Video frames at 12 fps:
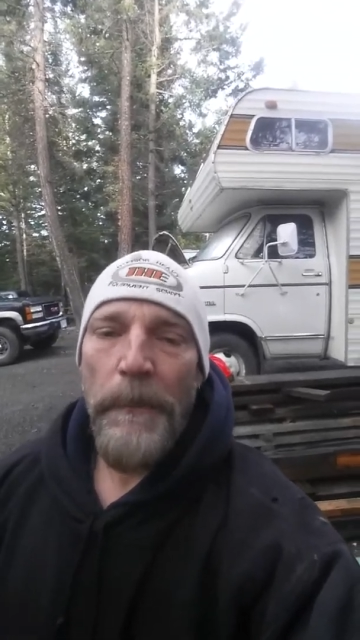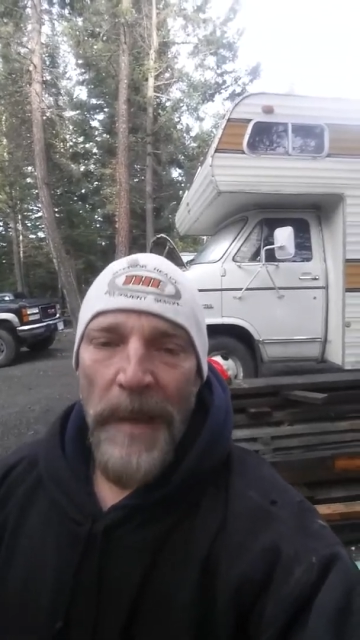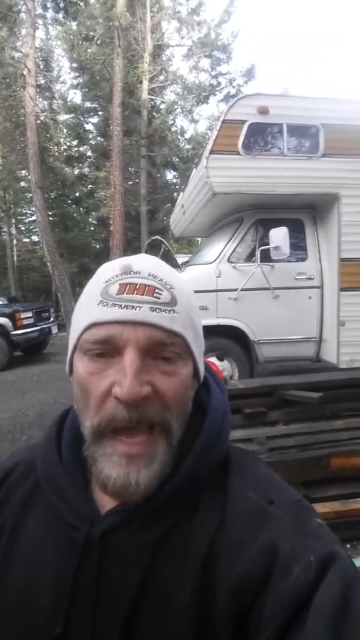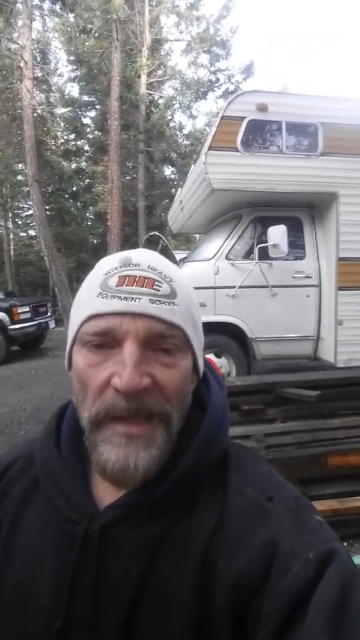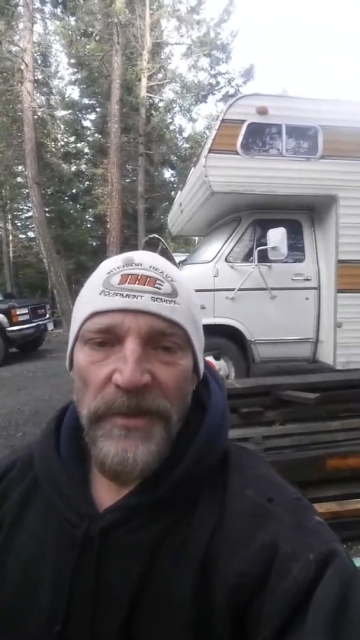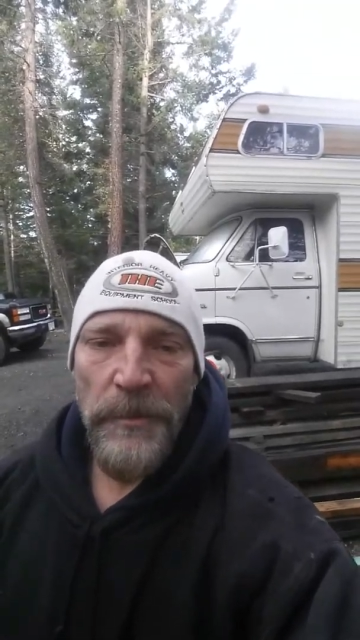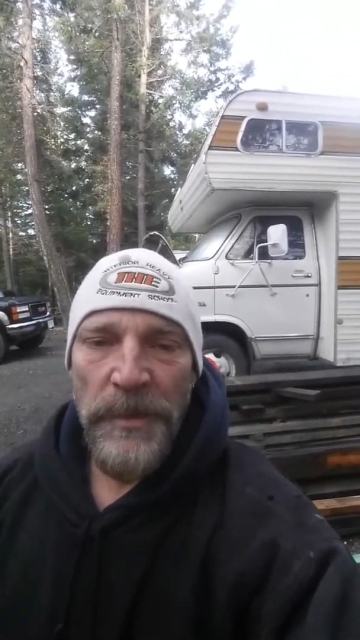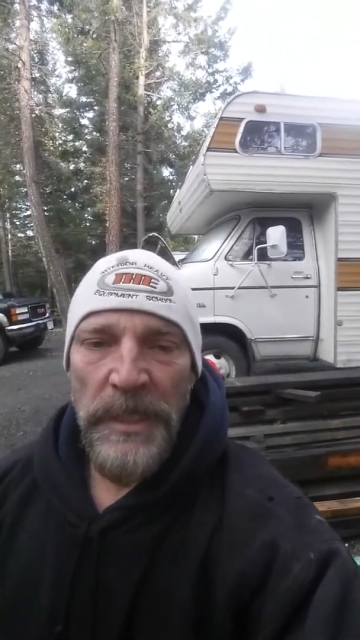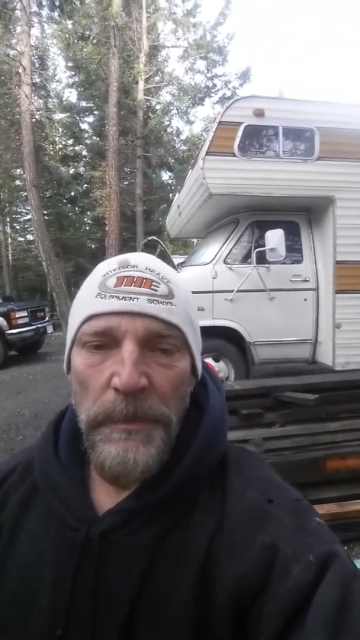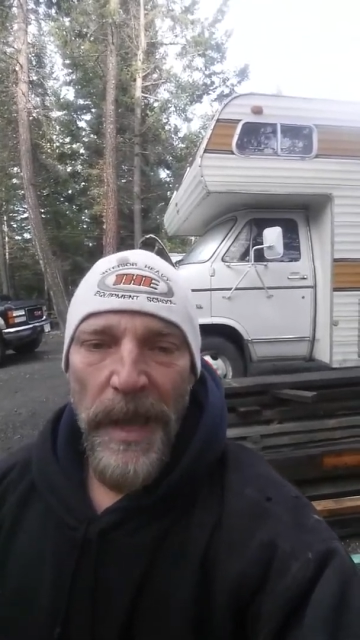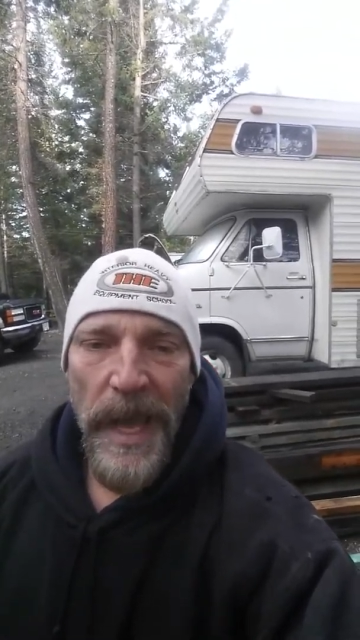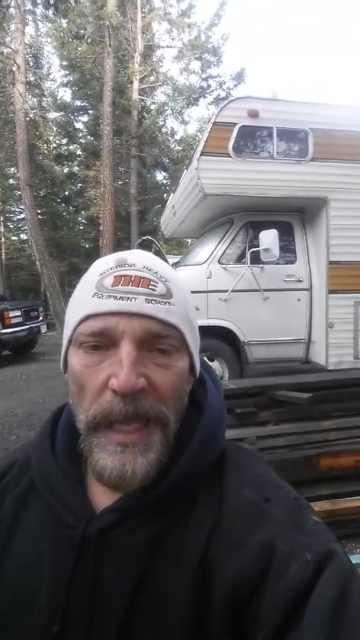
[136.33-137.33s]
bathroom in
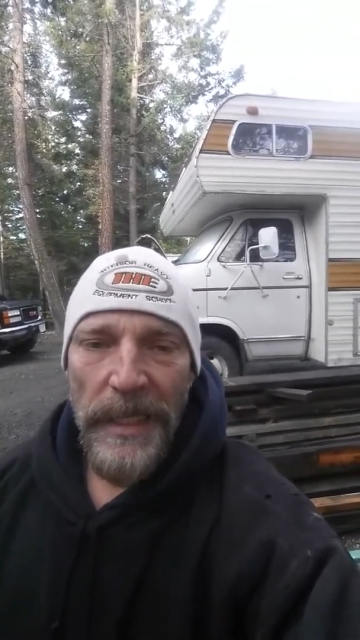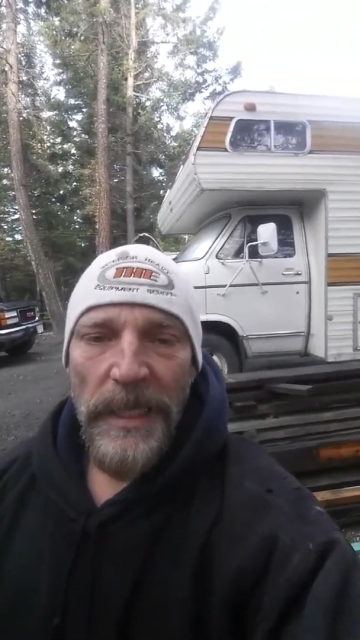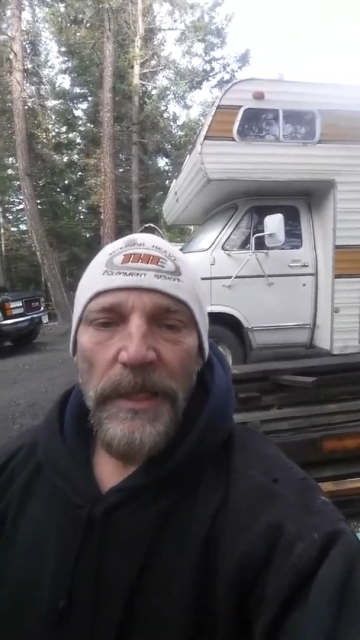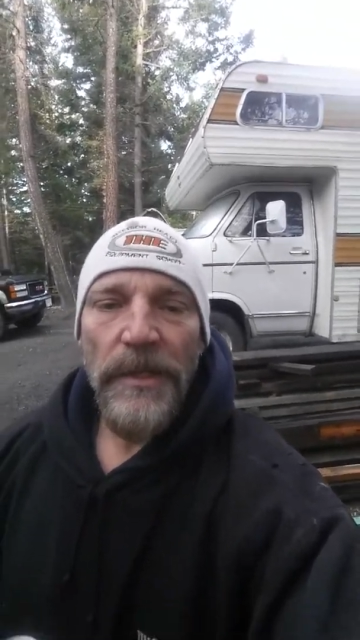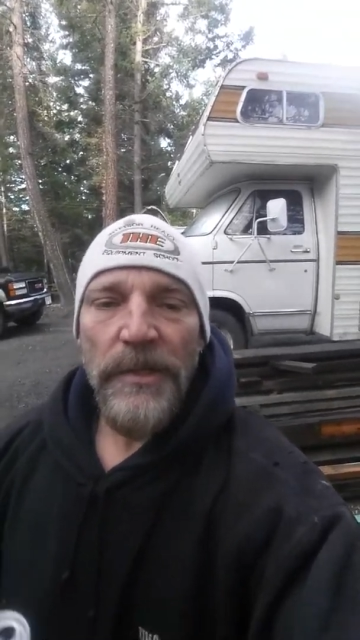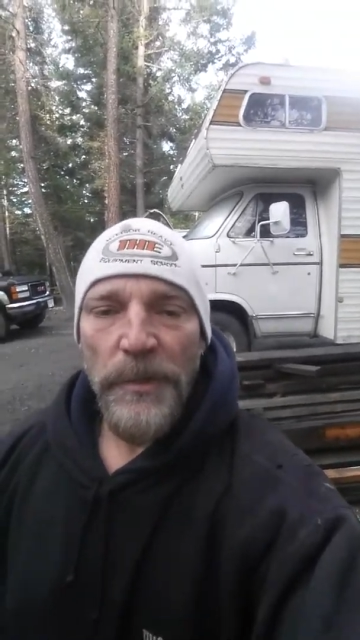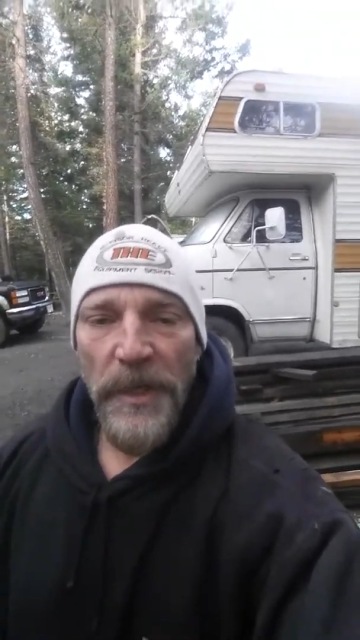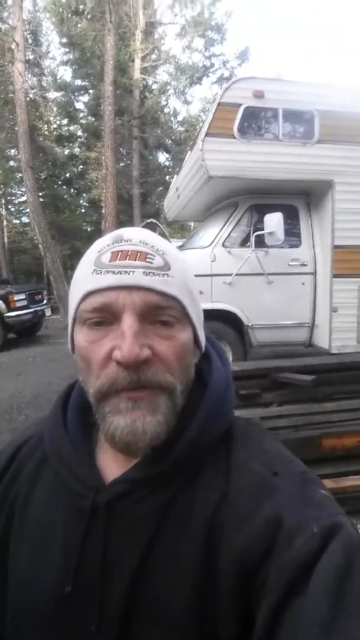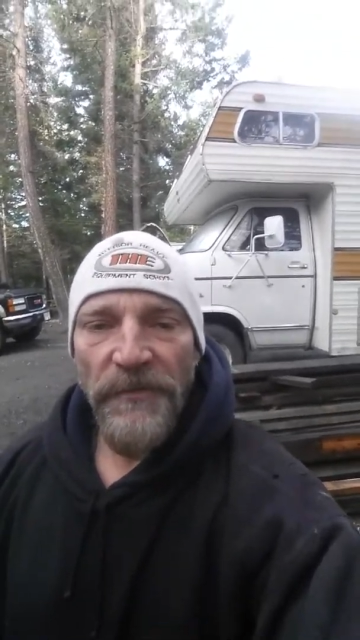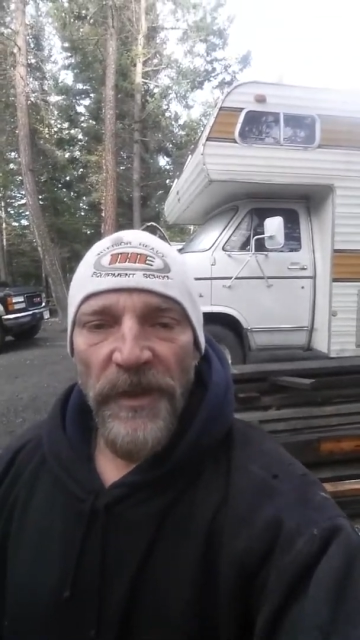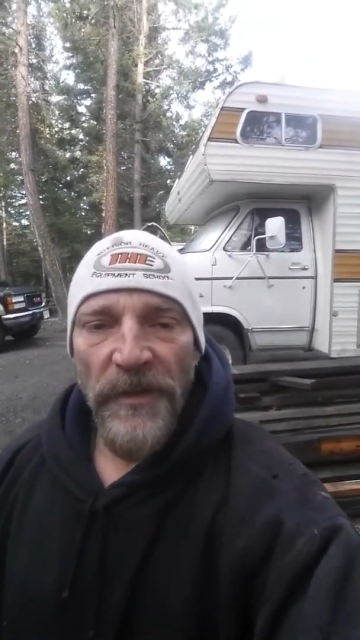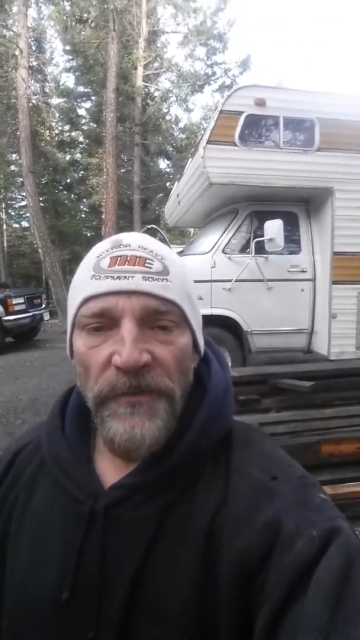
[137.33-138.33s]
the back
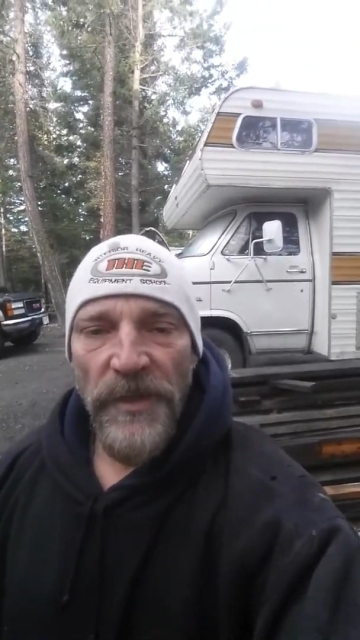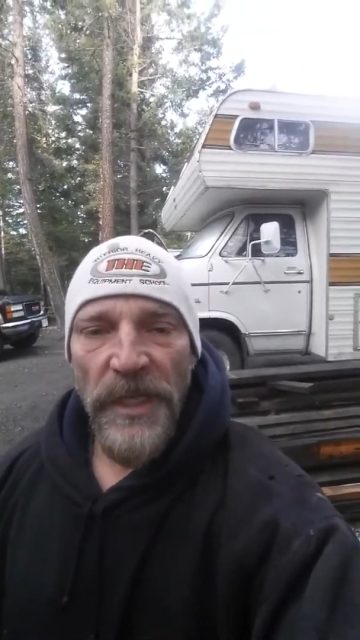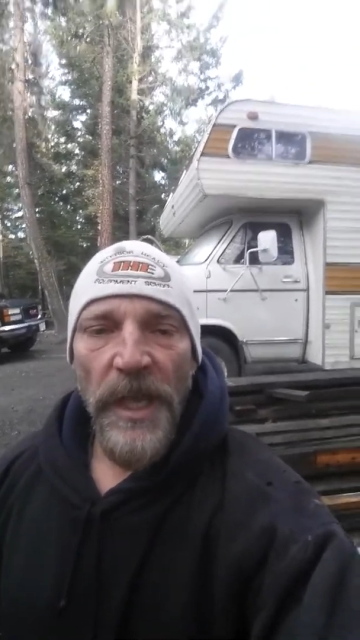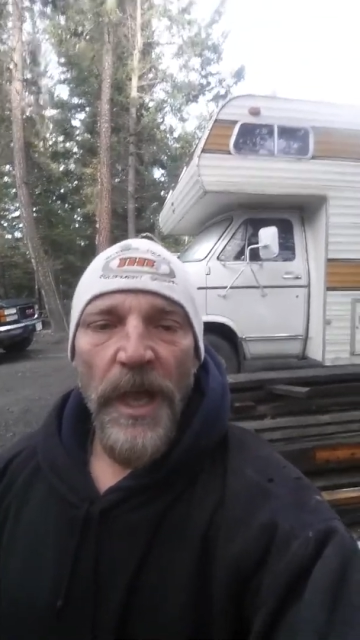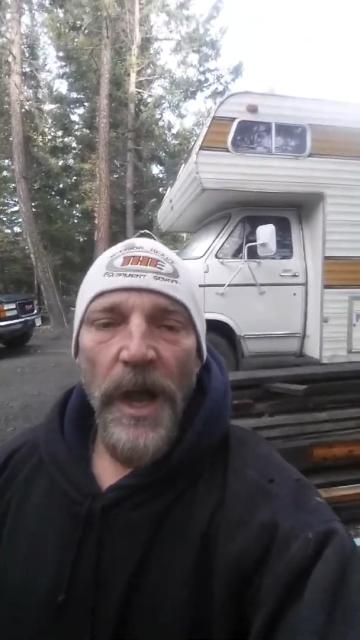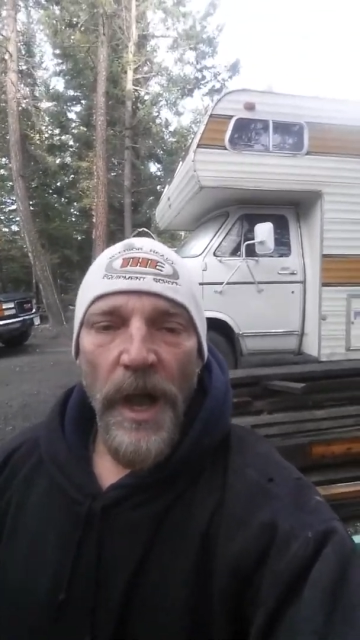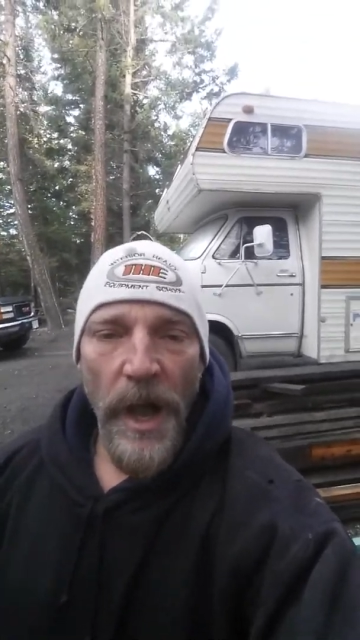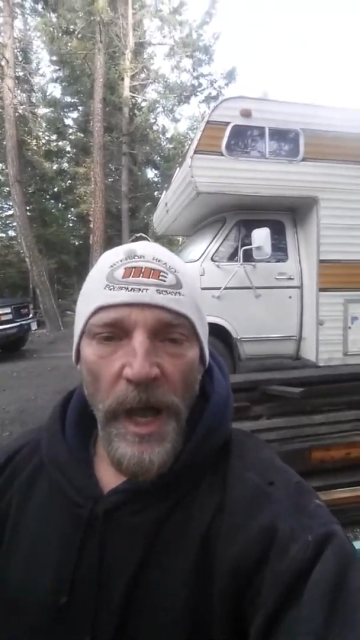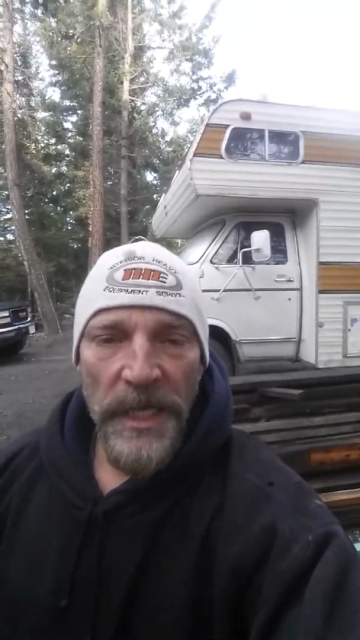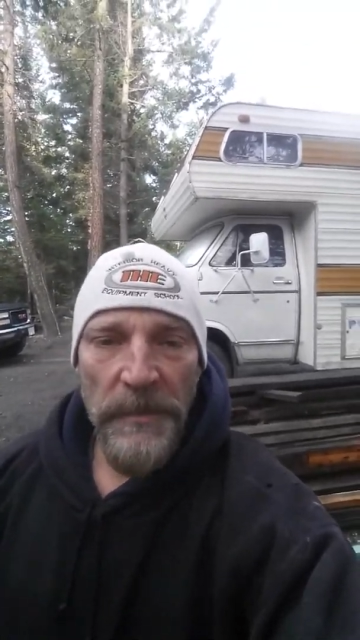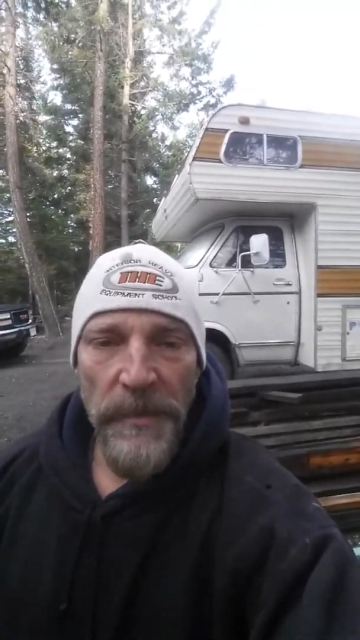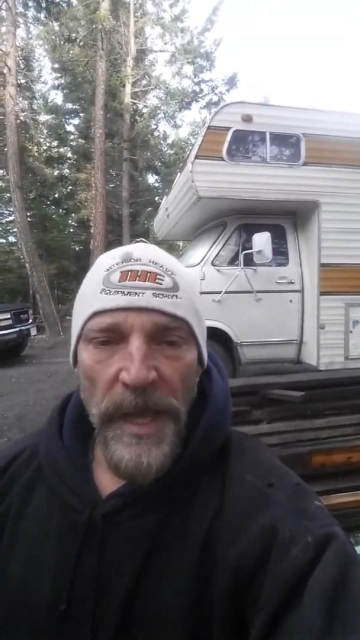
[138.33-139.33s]
350
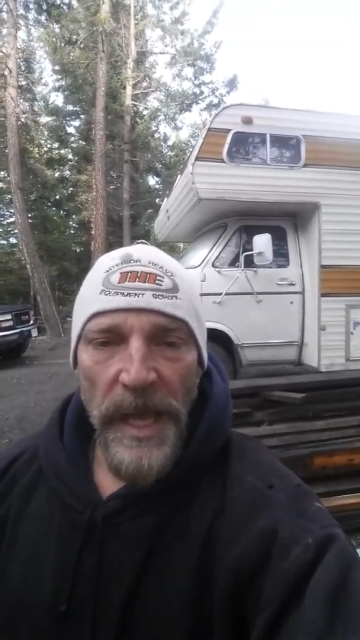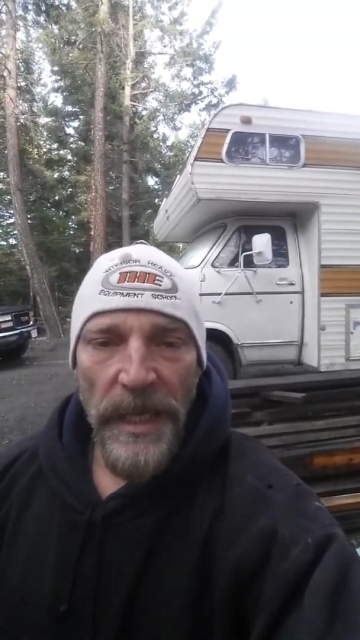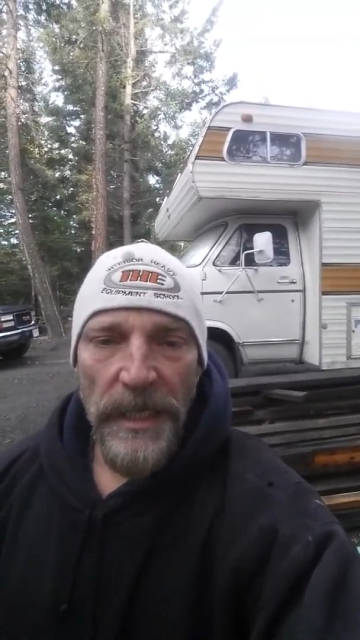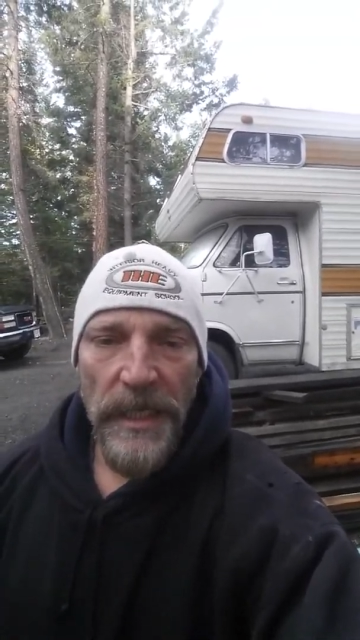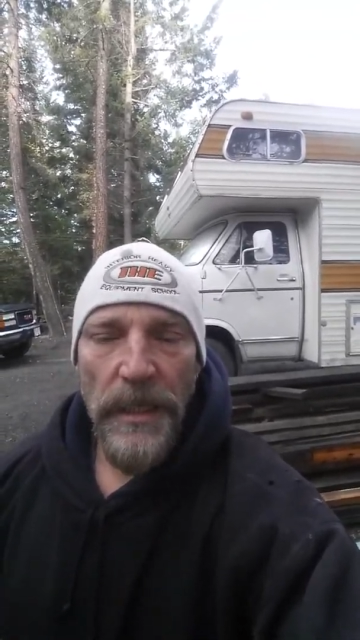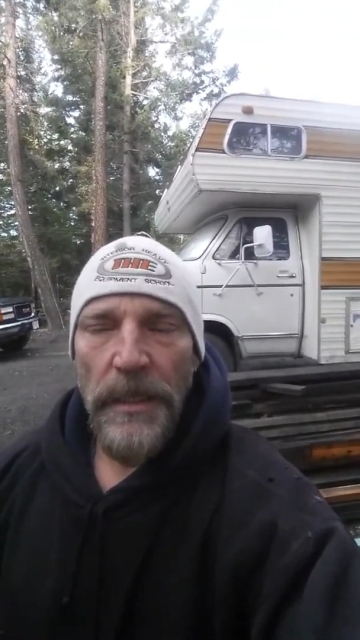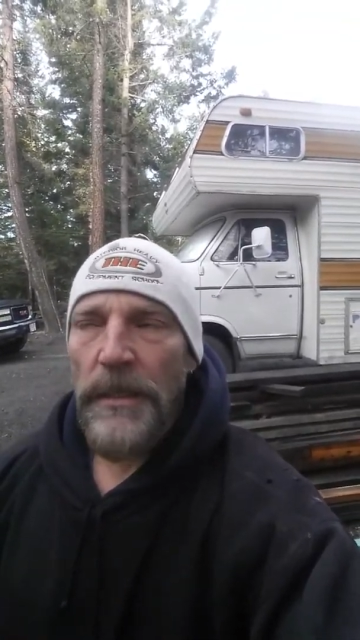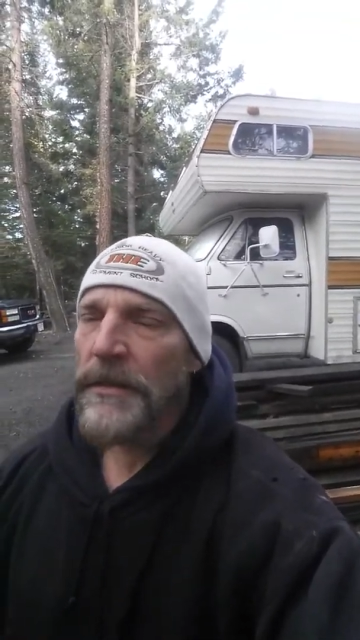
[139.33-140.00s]
automatic.